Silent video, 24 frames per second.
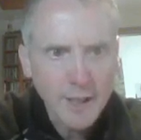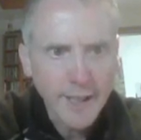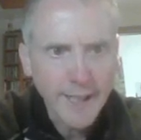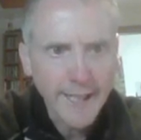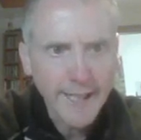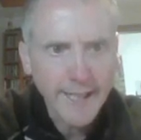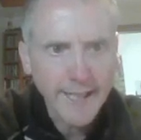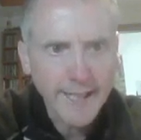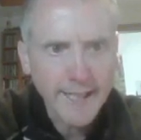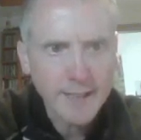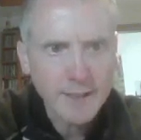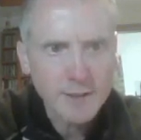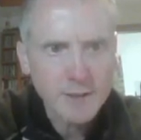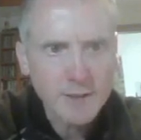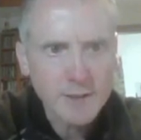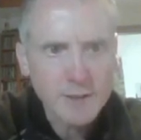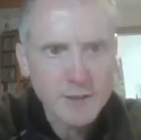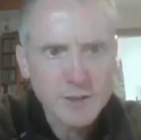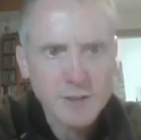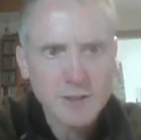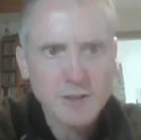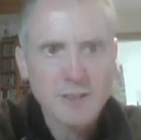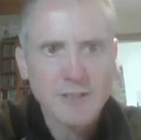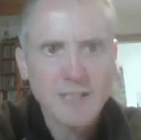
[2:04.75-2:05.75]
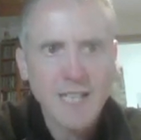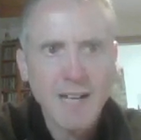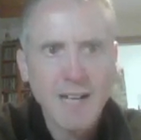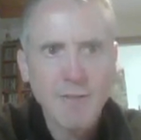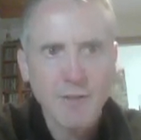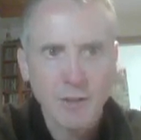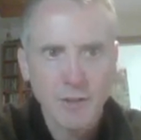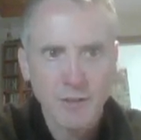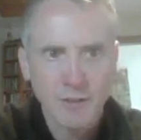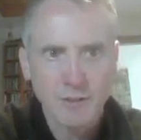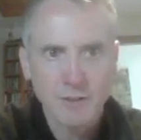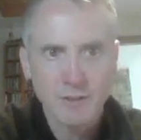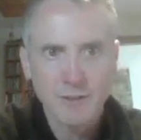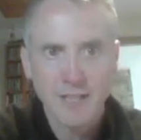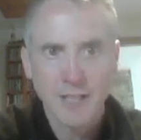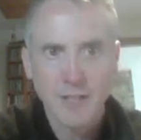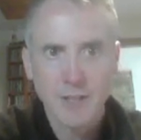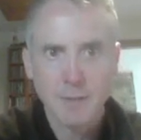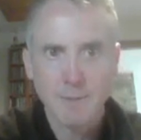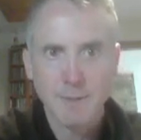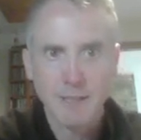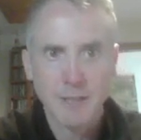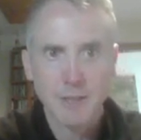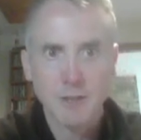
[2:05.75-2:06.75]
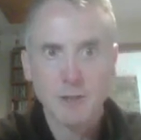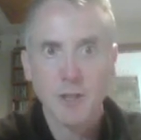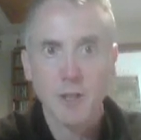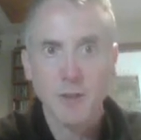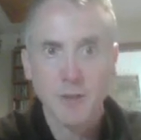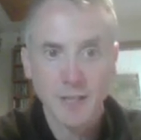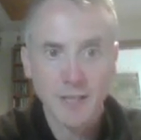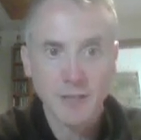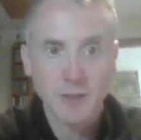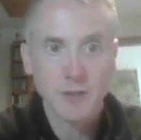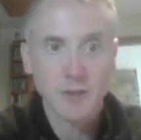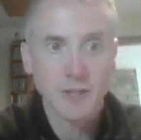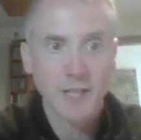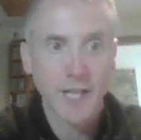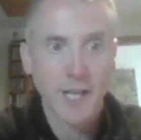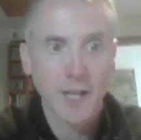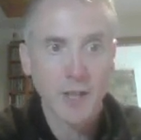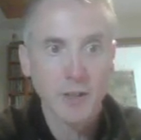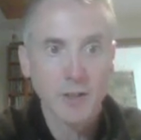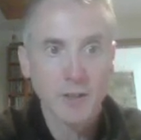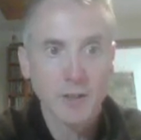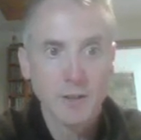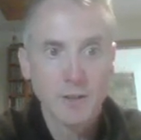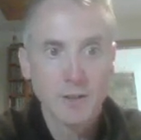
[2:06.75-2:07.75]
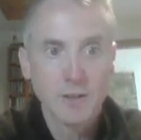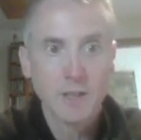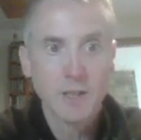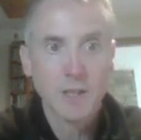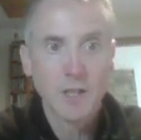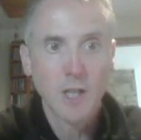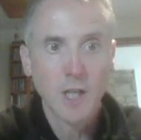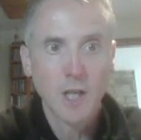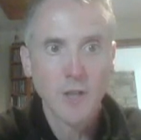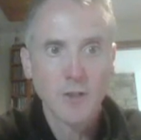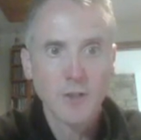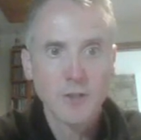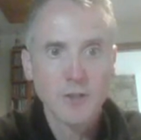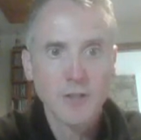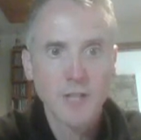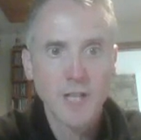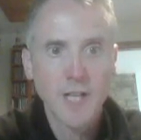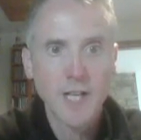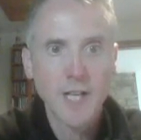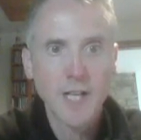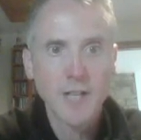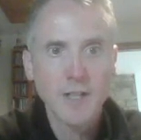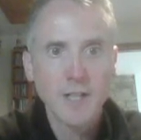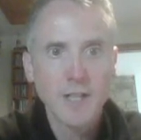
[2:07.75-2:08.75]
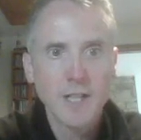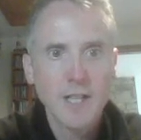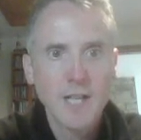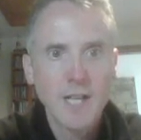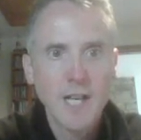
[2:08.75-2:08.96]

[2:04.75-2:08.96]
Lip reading: is 7 centimeters on this scale on the side,